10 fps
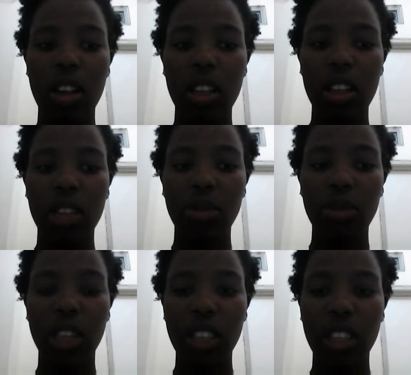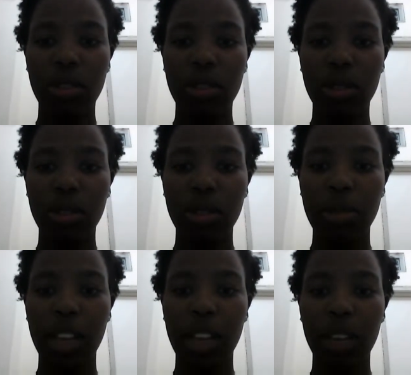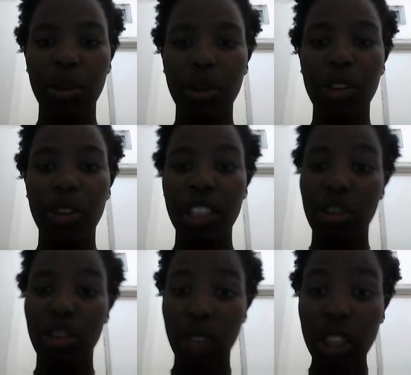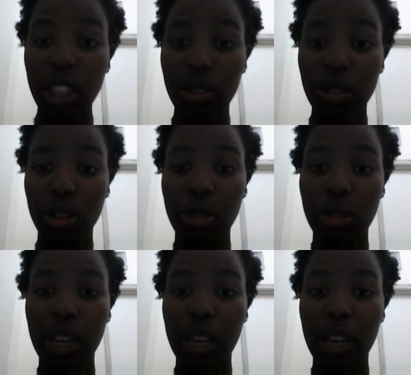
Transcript: that objectives should be like, when you're writing objectives, you should